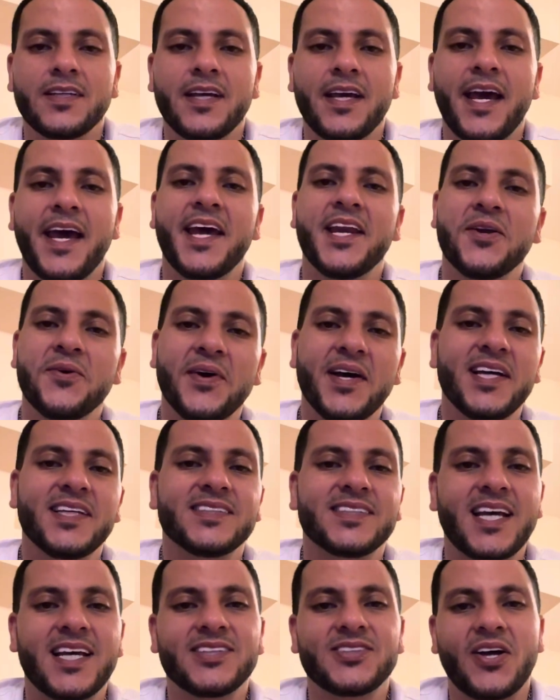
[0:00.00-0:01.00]
Anyways,
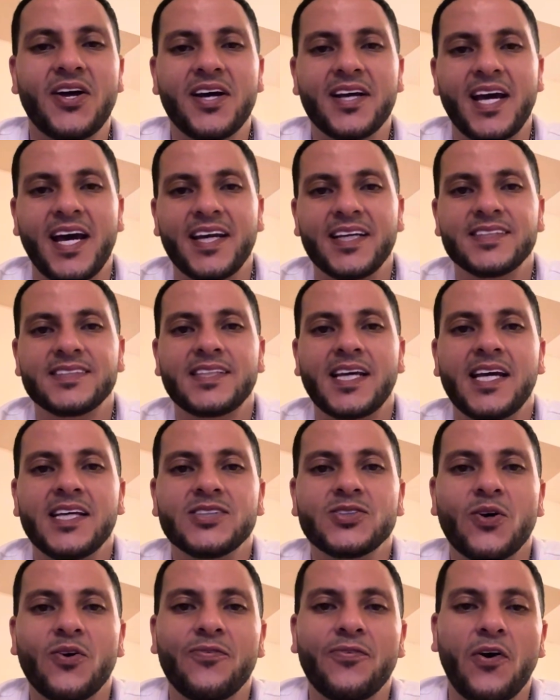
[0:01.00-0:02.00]
that's all I got to say
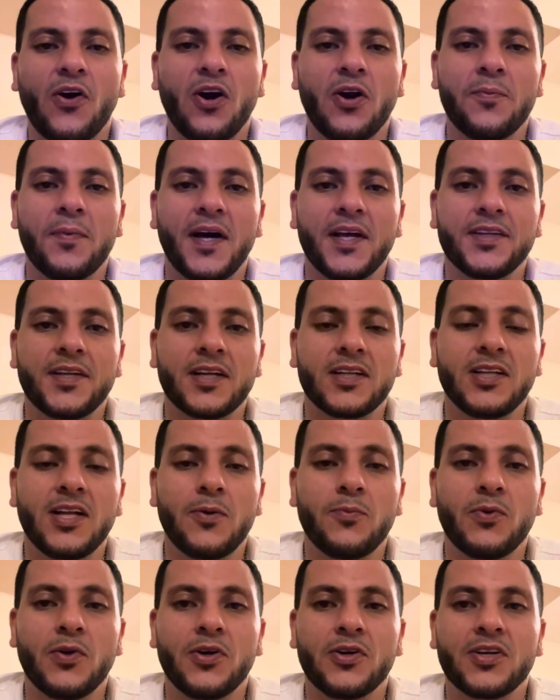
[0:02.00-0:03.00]
so far about the
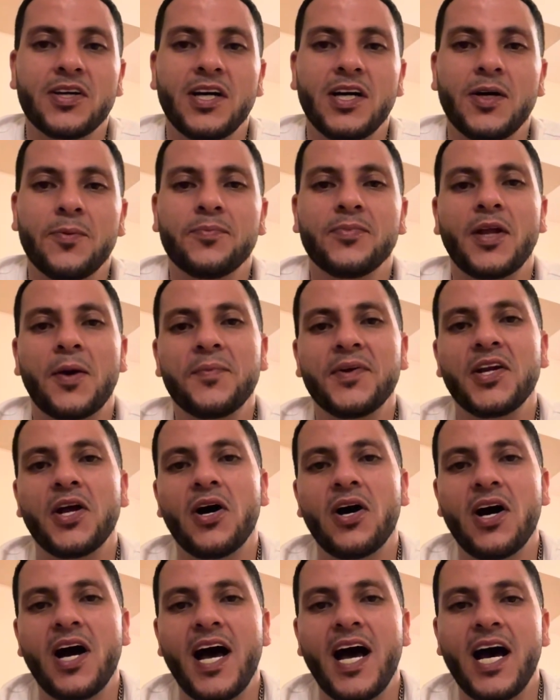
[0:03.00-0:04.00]
Club World Cup. Let me
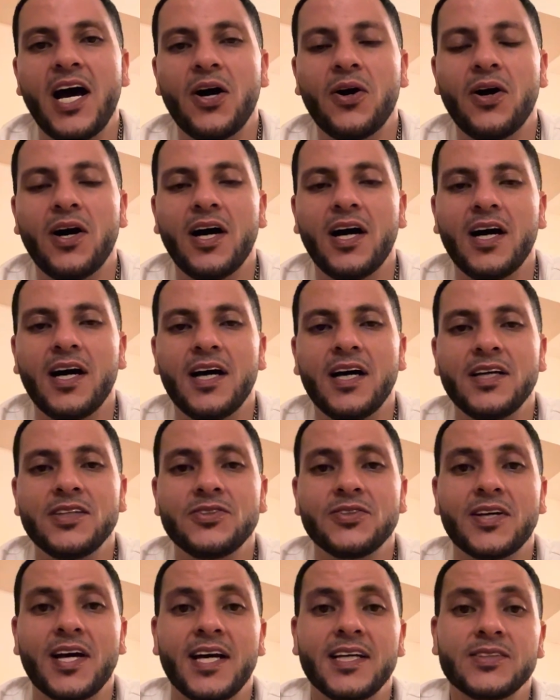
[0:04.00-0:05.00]
know how
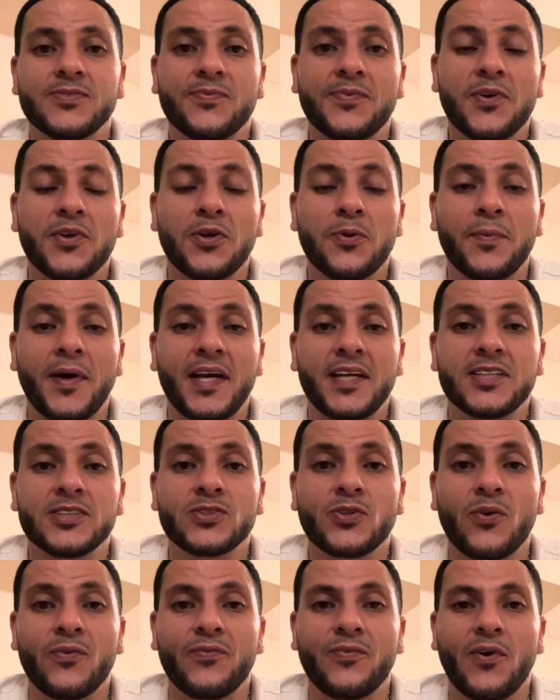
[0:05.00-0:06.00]
you guys feel about it
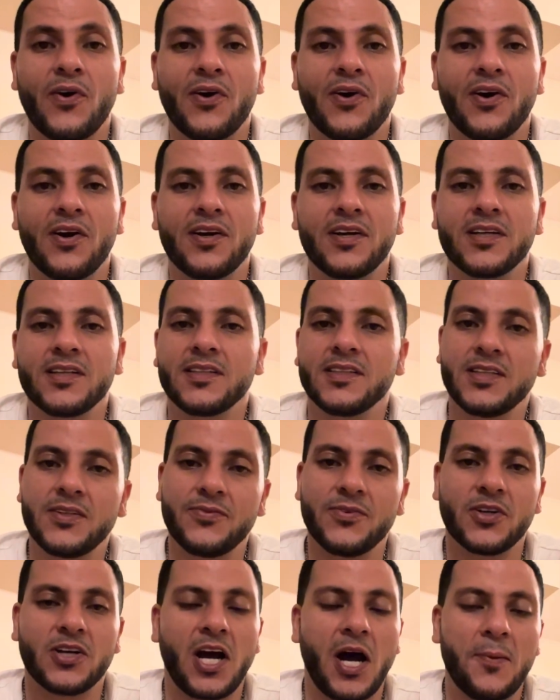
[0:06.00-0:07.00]
so far. Leave
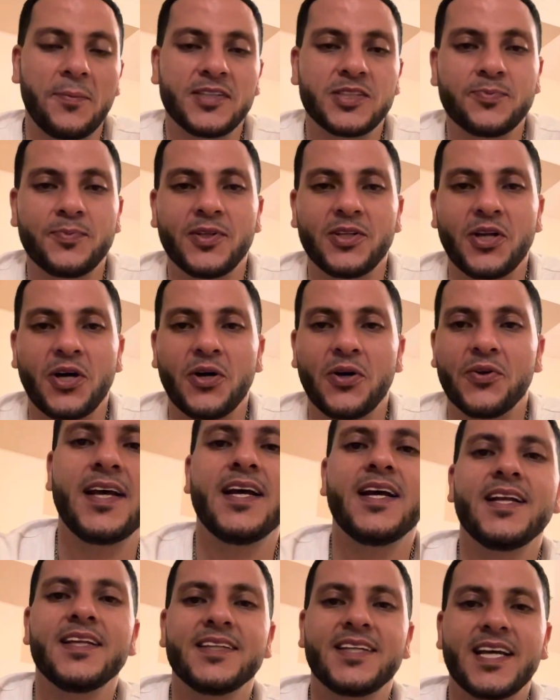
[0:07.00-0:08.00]
your comments below.
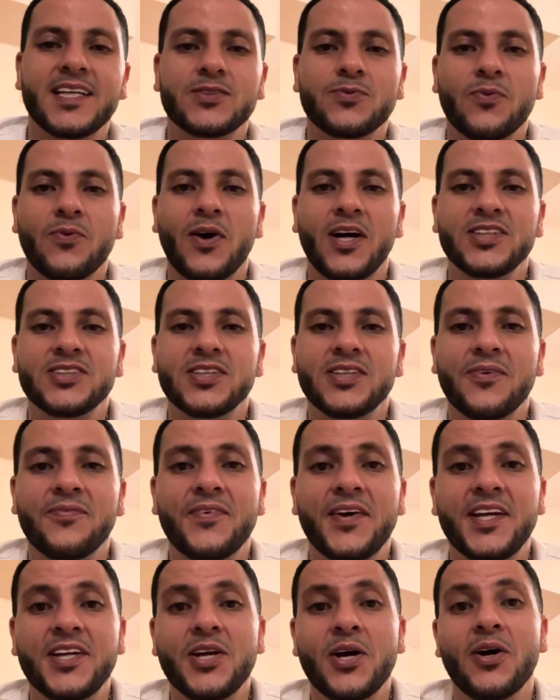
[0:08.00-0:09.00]
Thanks for watching the
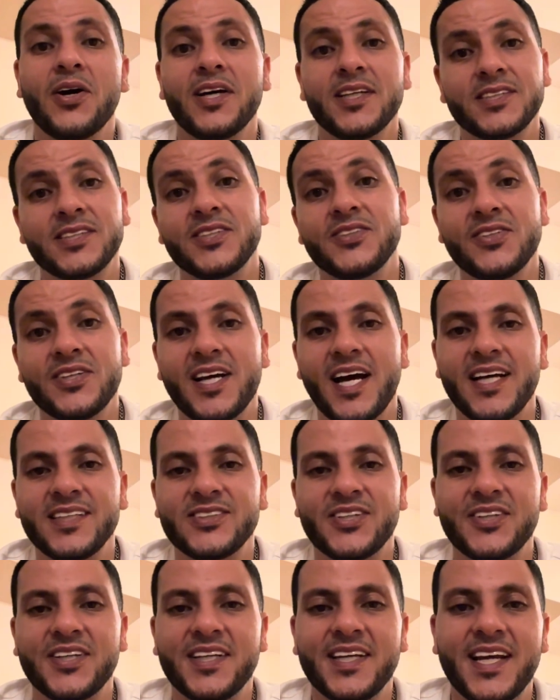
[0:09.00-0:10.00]
video. I'll see you guys
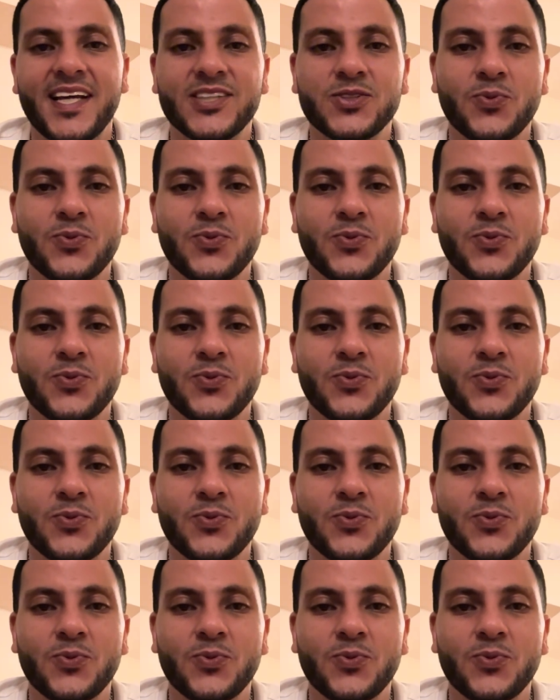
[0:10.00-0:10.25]
on the next